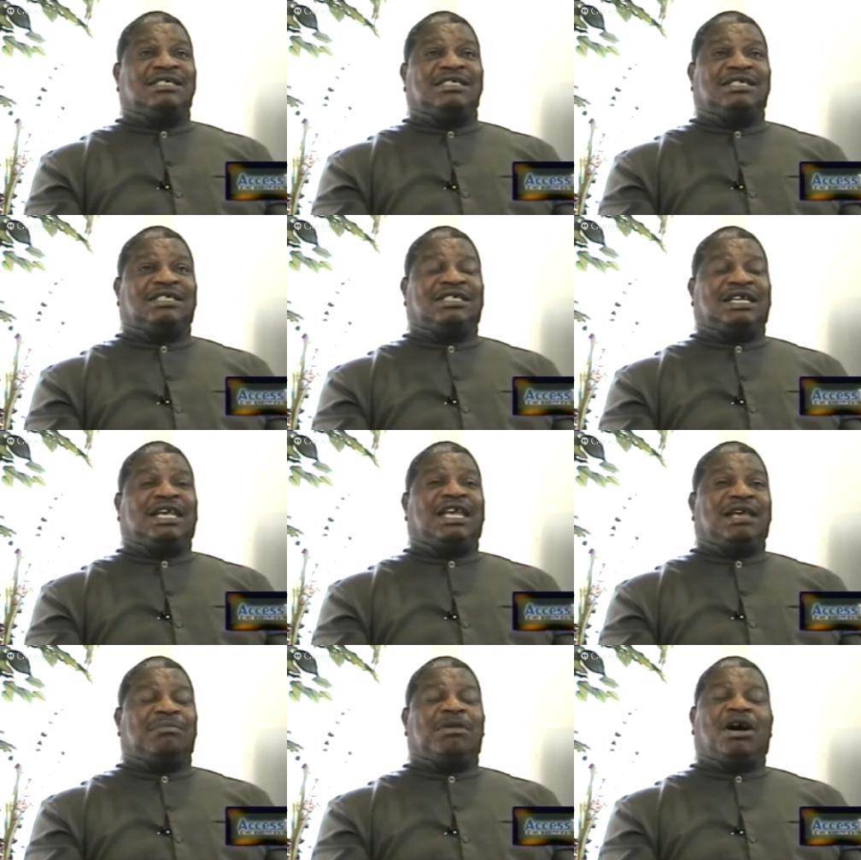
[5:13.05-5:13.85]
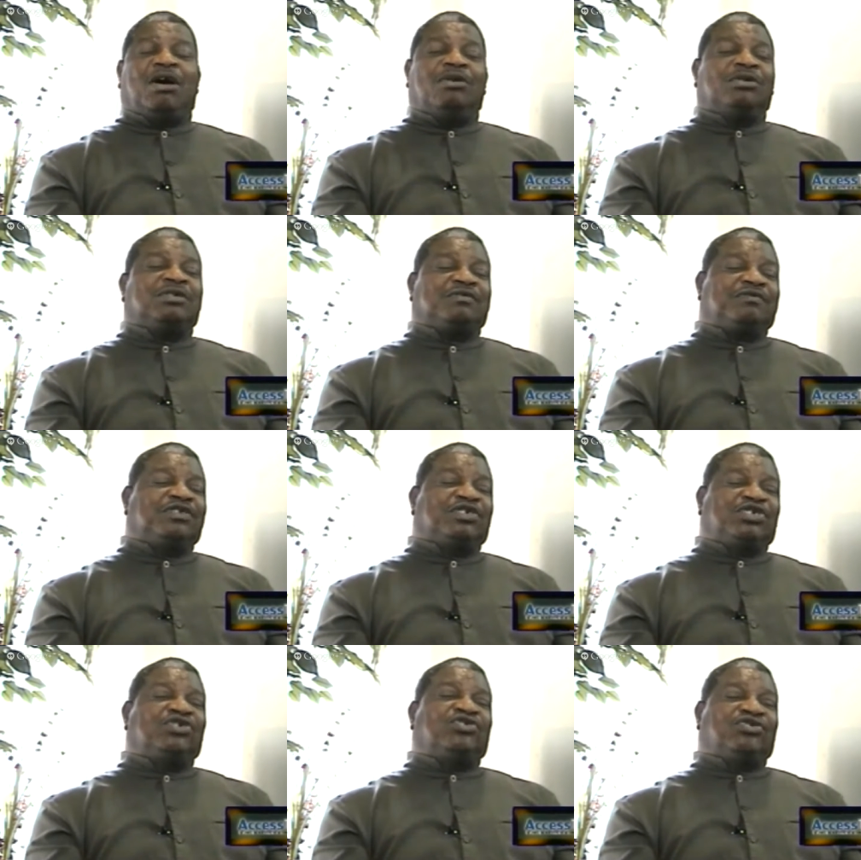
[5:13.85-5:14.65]
she came out of the
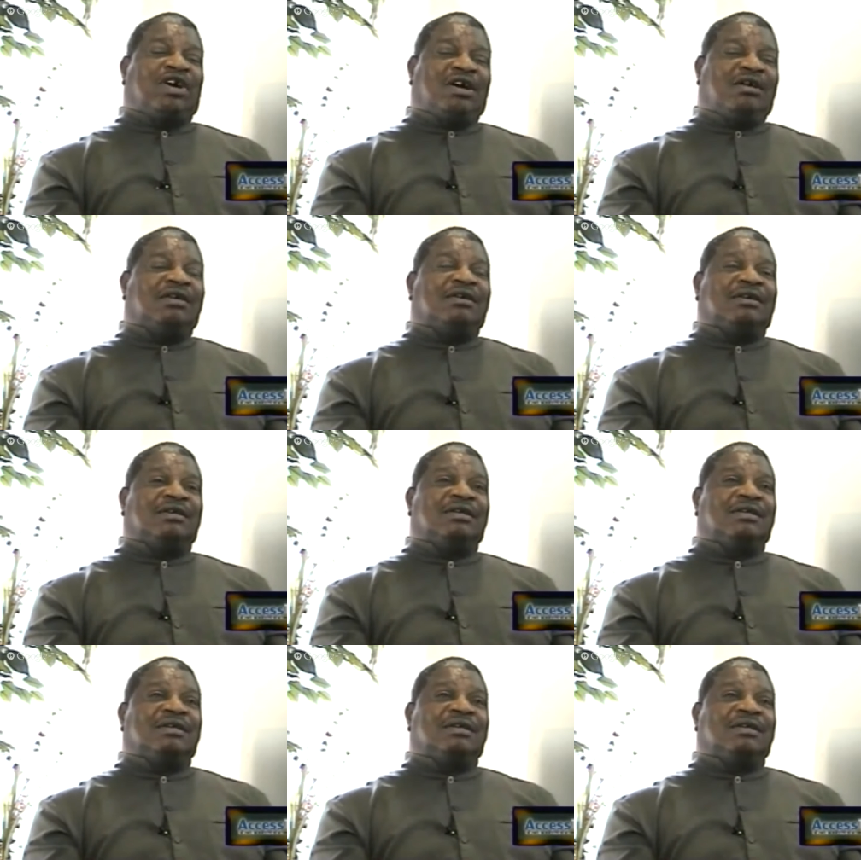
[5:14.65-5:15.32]
struggle